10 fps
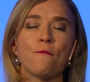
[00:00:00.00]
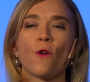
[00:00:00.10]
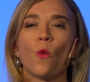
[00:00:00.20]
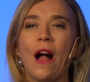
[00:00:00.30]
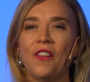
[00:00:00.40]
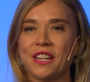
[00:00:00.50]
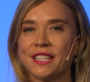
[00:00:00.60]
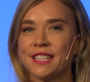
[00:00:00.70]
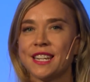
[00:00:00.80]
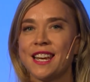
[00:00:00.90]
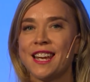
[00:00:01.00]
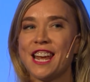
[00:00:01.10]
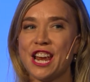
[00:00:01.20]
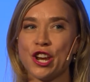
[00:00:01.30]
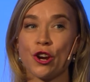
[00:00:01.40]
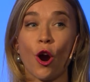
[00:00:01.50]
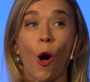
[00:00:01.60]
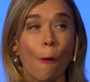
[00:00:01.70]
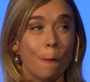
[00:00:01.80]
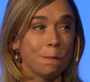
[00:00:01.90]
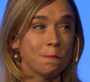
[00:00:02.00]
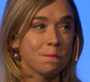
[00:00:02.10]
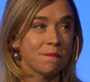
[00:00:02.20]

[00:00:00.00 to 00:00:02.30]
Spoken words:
for wellness in your home.